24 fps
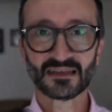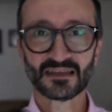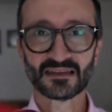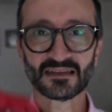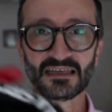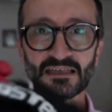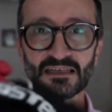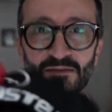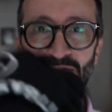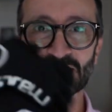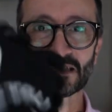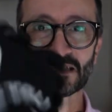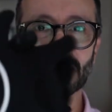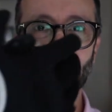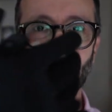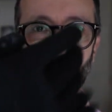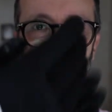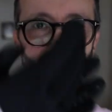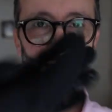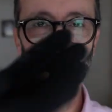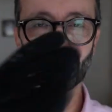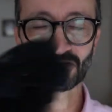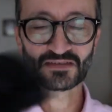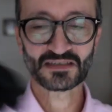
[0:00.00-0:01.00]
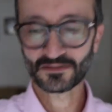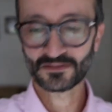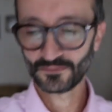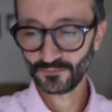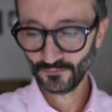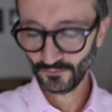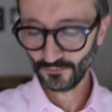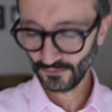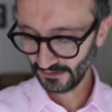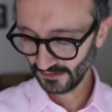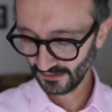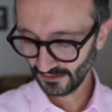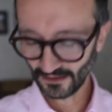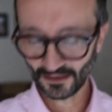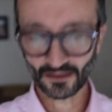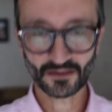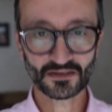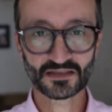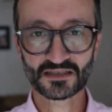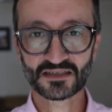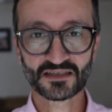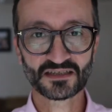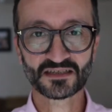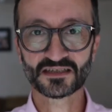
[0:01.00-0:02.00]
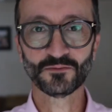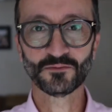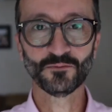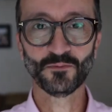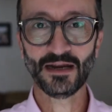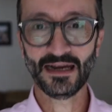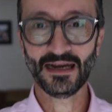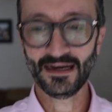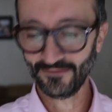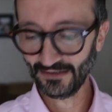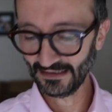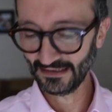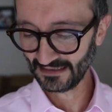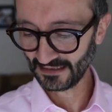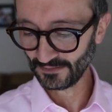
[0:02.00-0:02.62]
These particular gloves were lost somewhere in